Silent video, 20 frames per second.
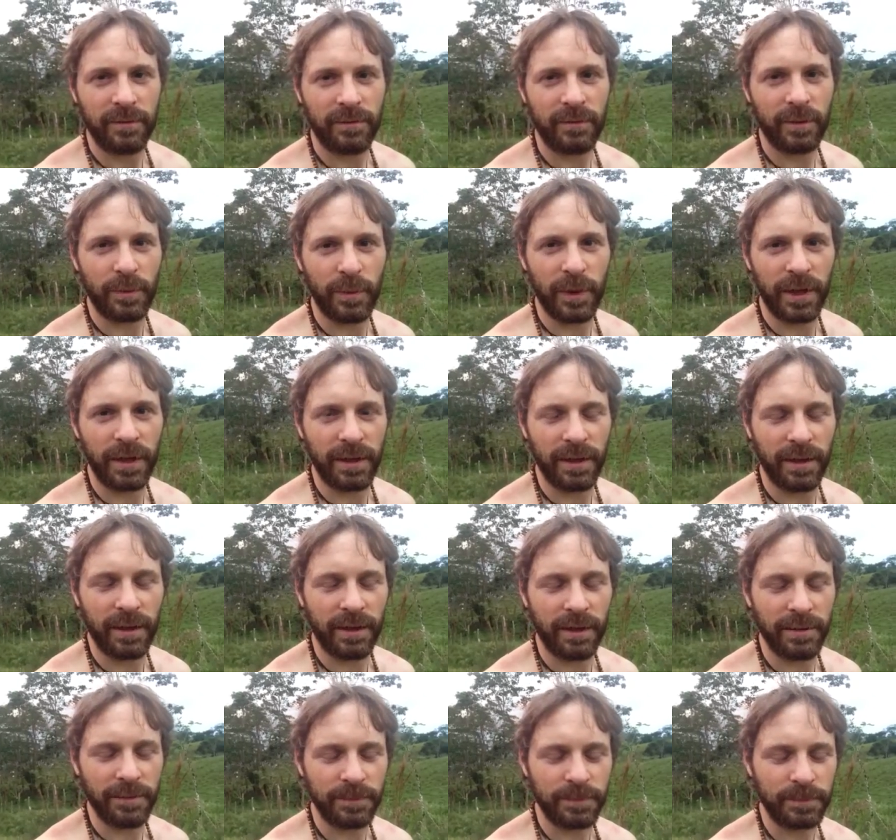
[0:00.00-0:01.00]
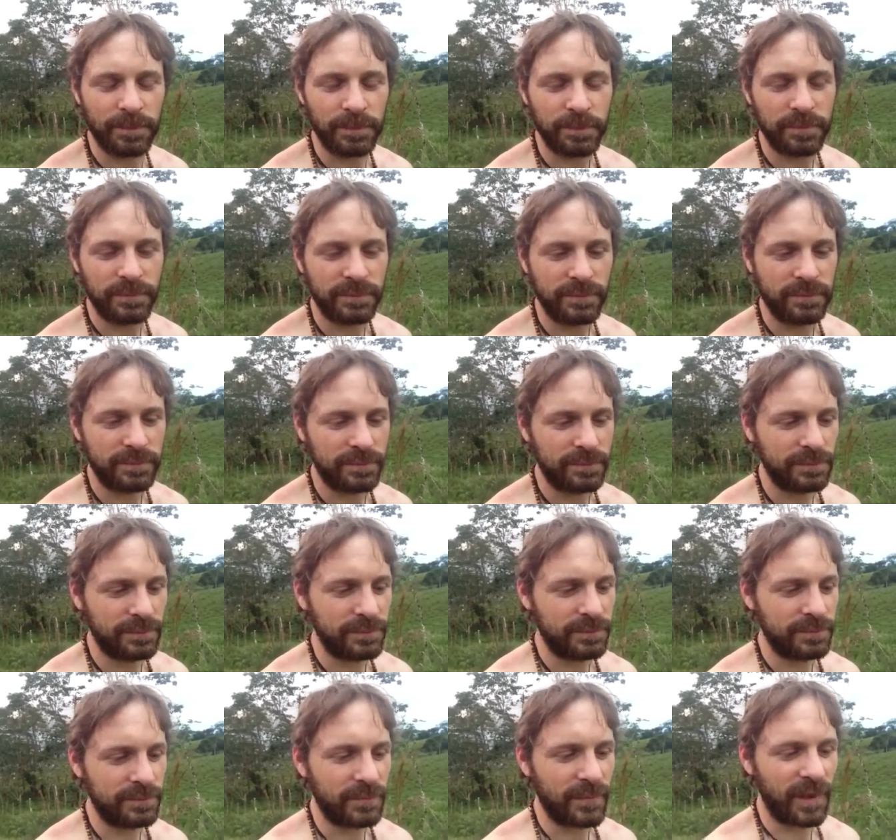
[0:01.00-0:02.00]
from a
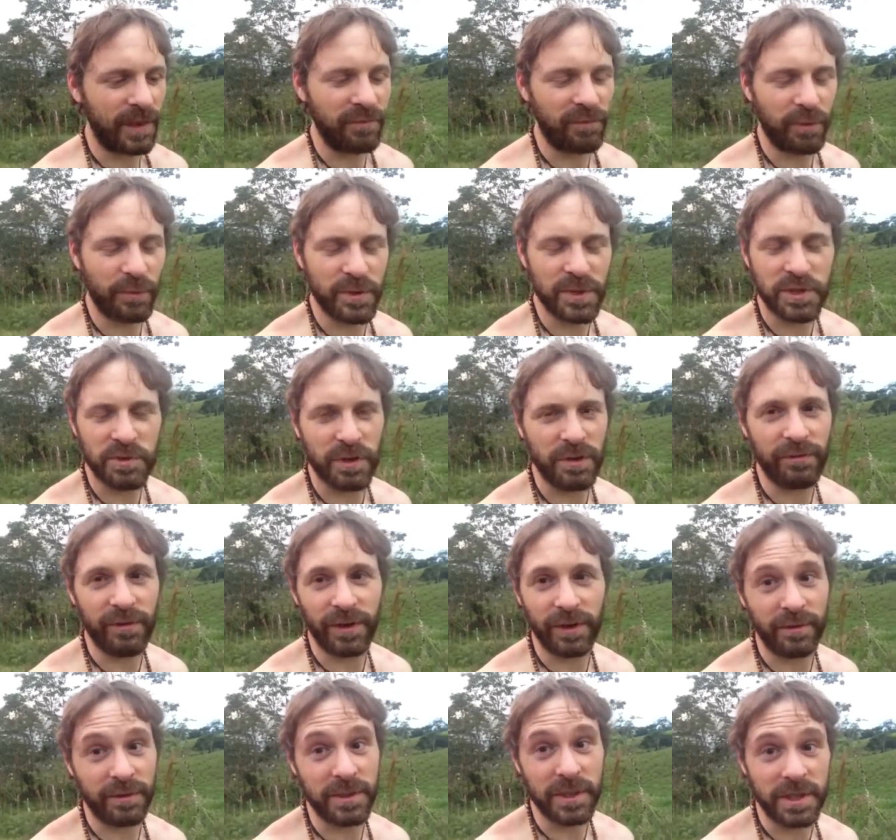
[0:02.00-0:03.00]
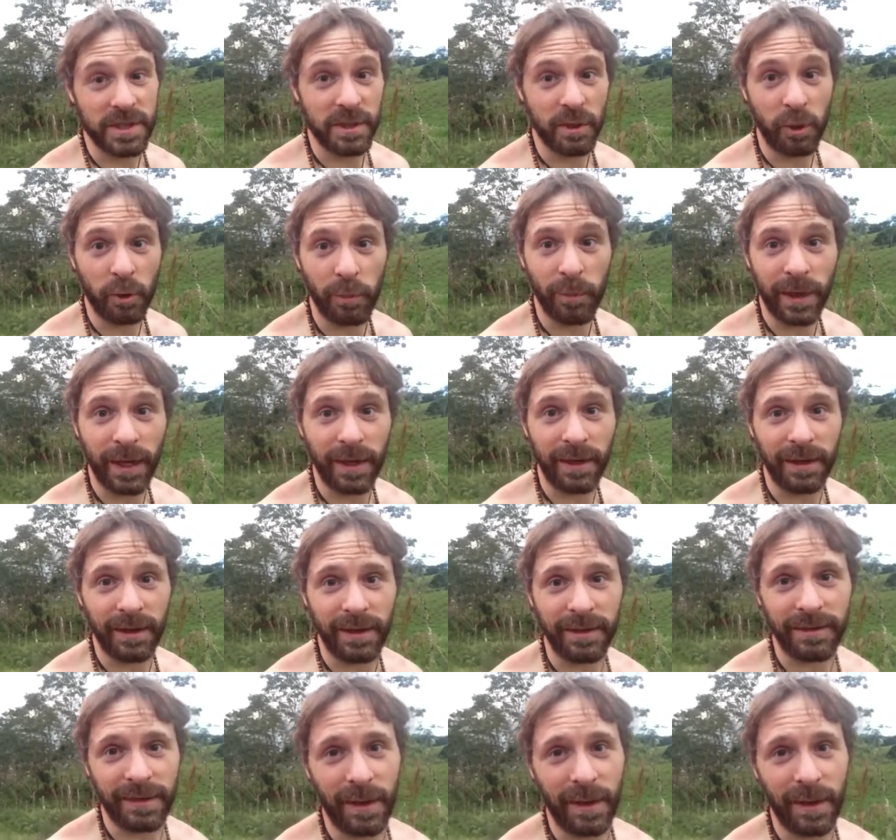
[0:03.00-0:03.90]
uh, from a street vendor, just an old man.